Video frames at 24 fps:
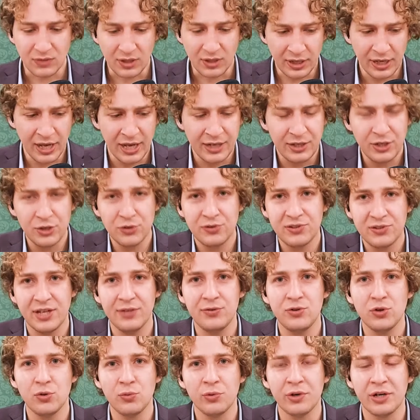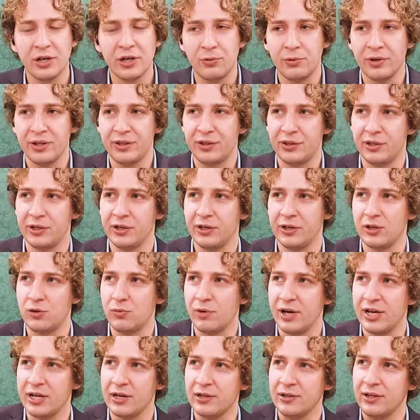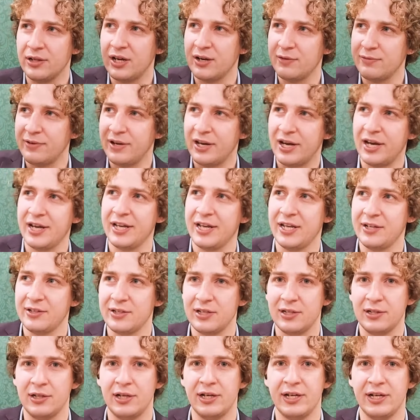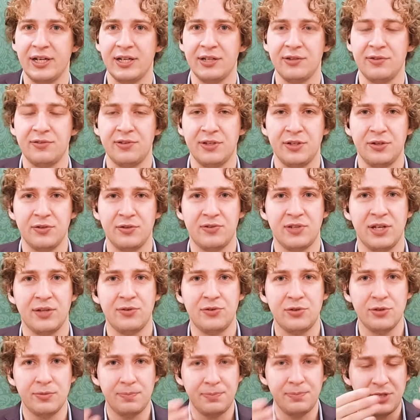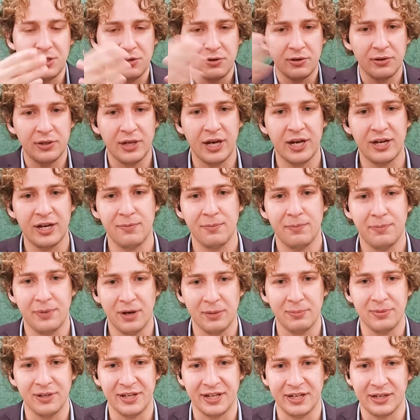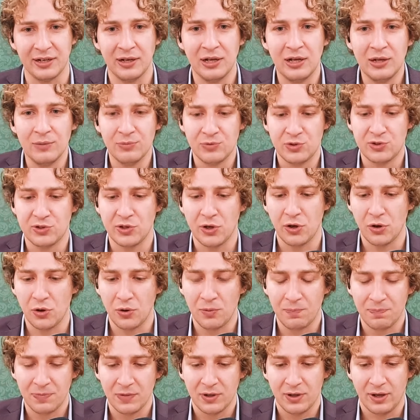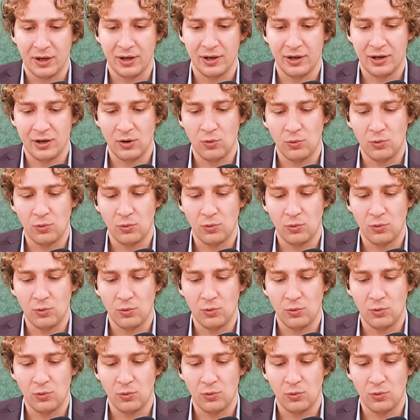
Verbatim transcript: and you tend to work with uh, quite a lot of high-end clients and you tend to appear a lot in public so uh,